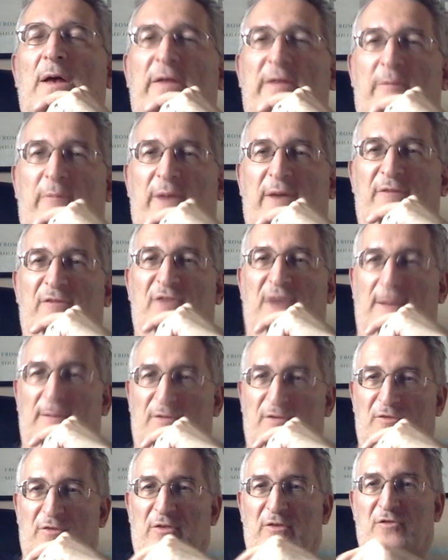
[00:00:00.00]
Then we have
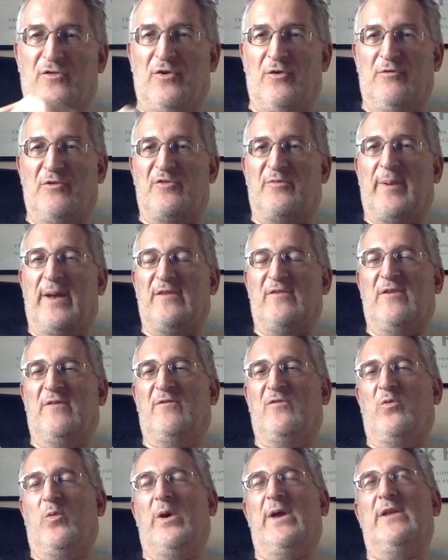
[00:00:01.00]
chapters of the two
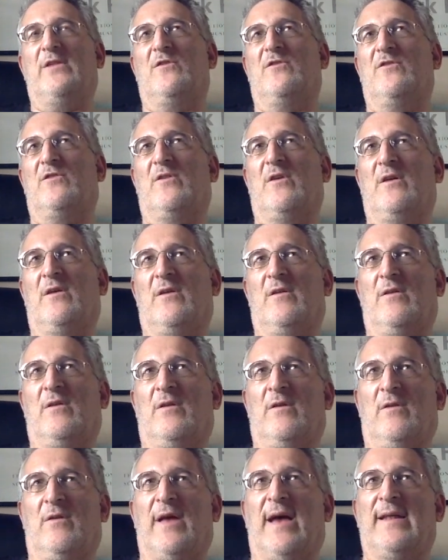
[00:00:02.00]
respective twins, the,
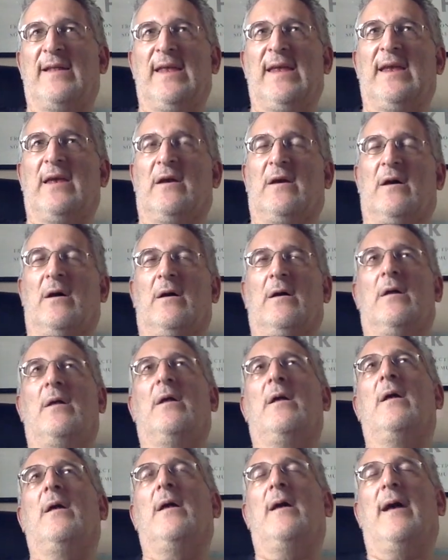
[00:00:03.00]
the Aneeka
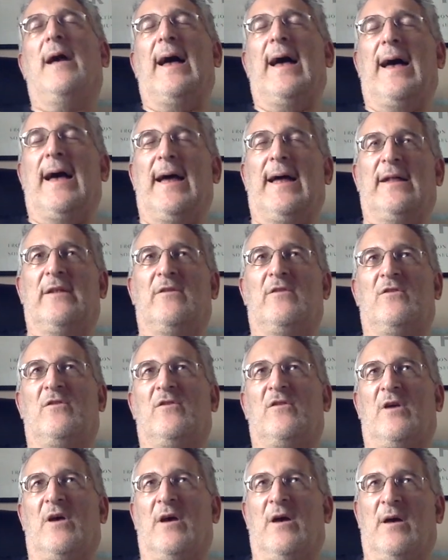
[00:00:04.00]

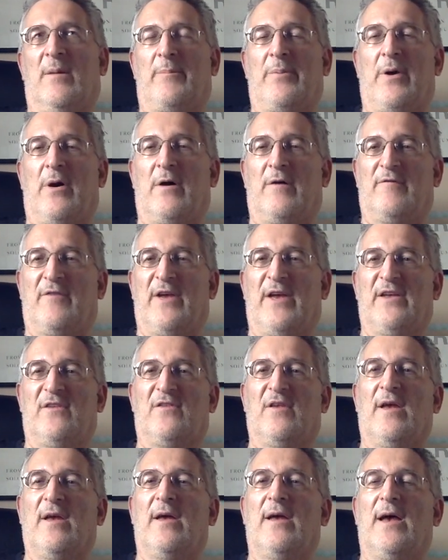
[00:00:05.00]
and uh,
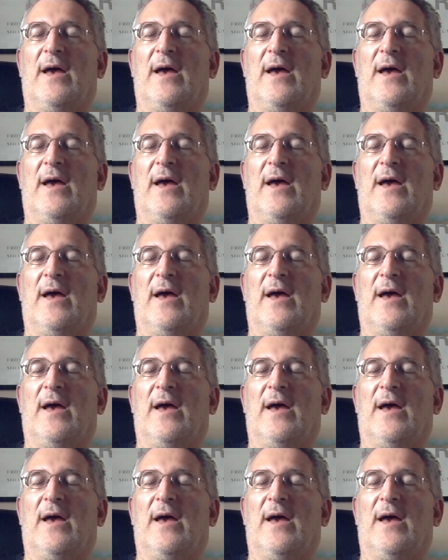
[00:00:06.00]
Parvaiz.